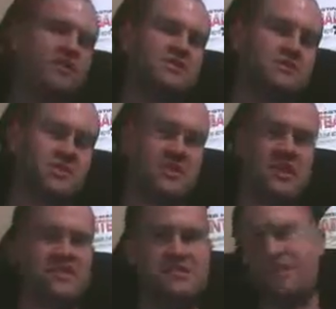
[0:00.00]
cleats really
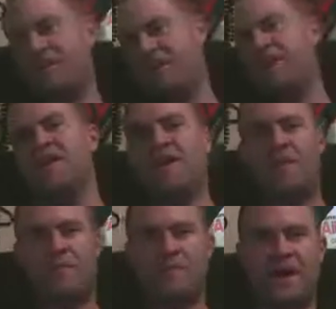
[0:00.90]
necessary,
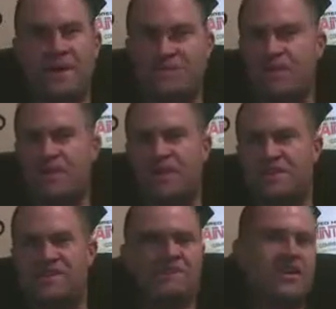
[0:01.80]
are pads really
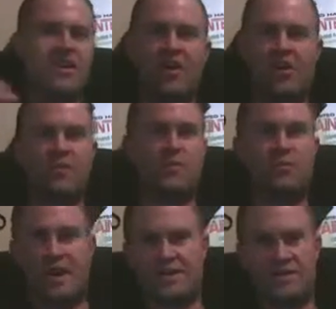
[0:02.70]
necessary, are elbow
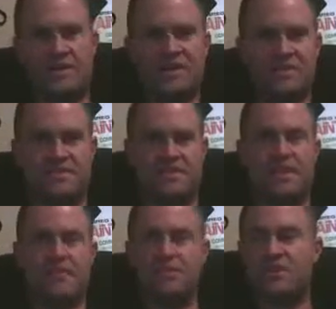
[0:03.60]
pads really
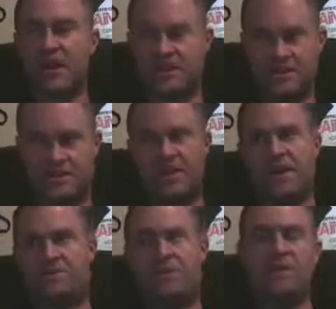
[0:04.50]
necessary. Well, you guys see me
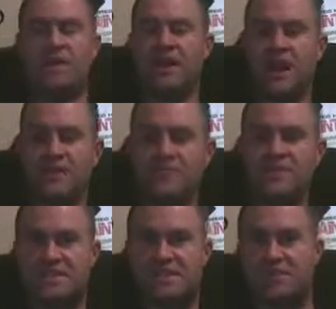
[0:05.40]
out there playing every
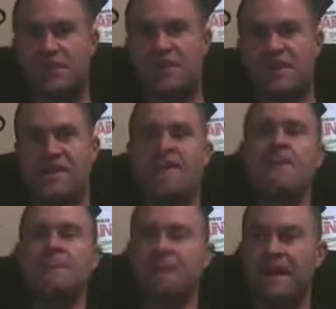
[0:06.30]
single weekend,
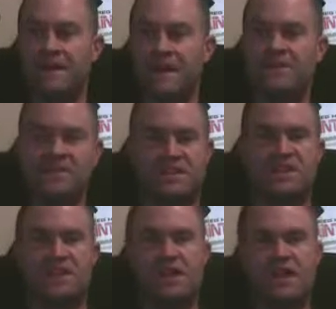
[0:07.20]
and every
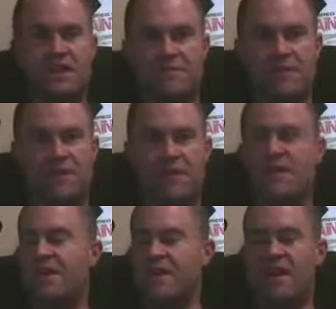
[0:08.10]
single weekend I play,
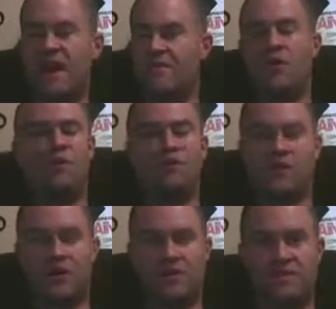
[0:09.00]
I'm always
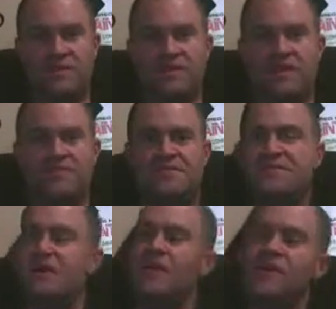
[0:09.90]
wearing this stuff.
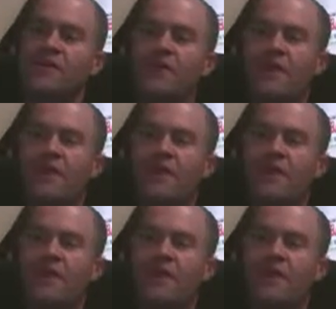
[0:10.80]
So,